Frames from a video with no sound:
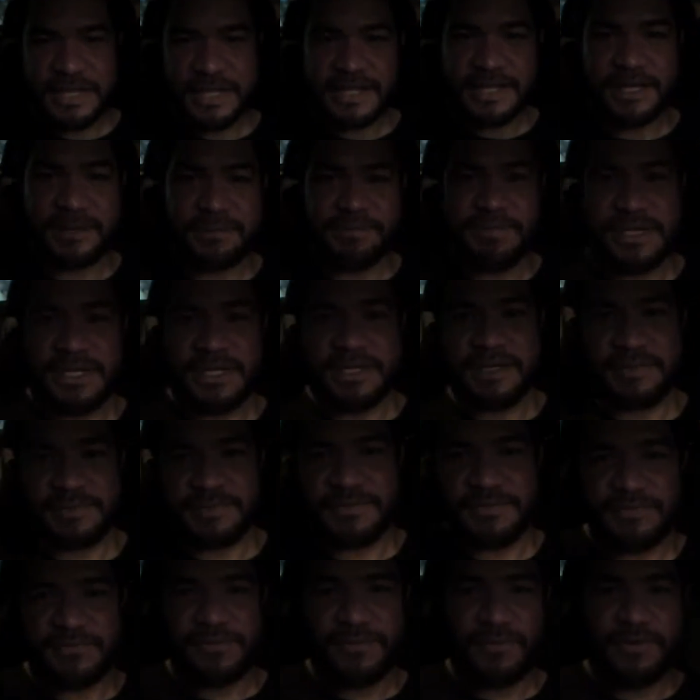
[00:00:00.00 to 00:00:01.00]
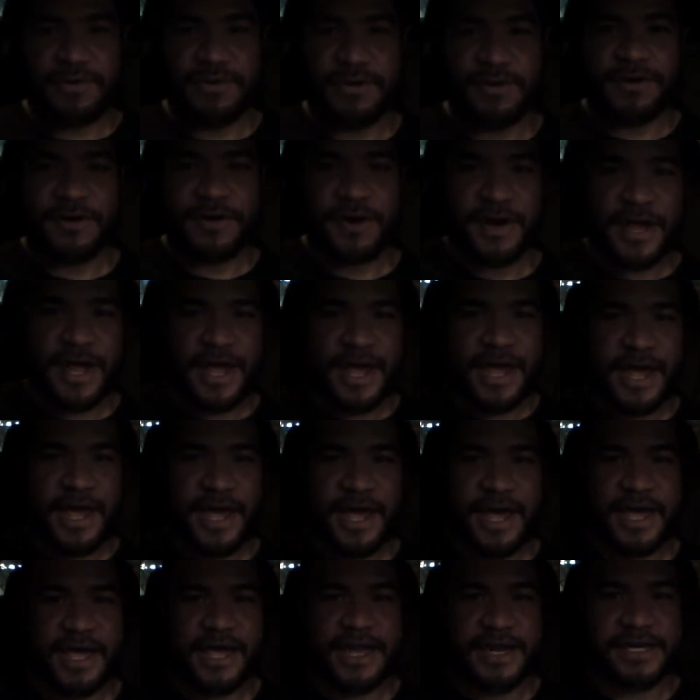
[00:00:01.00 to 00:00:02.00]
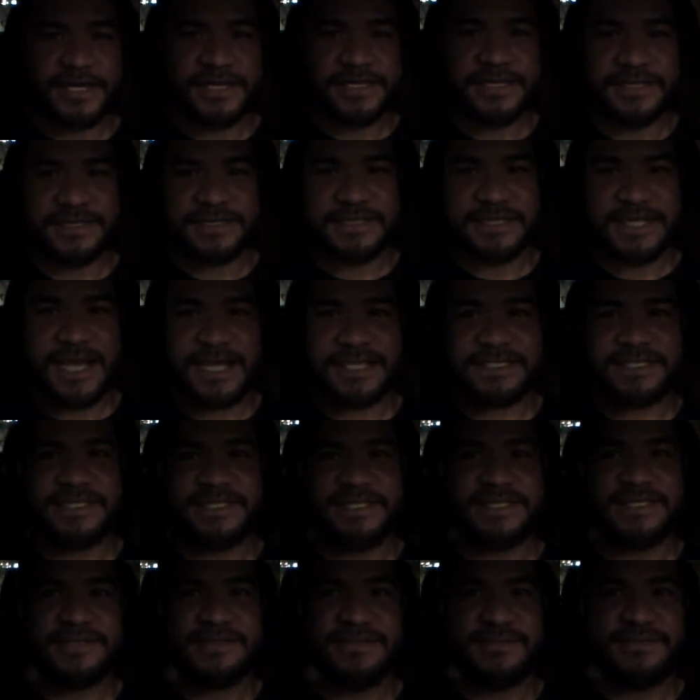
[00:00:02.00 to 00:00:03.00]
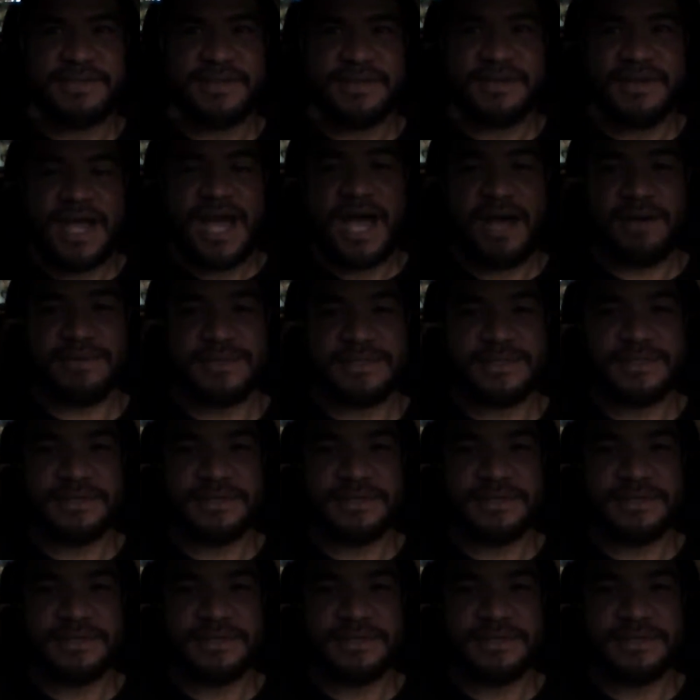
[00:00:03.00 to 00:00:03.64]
I competed before, and that's how it's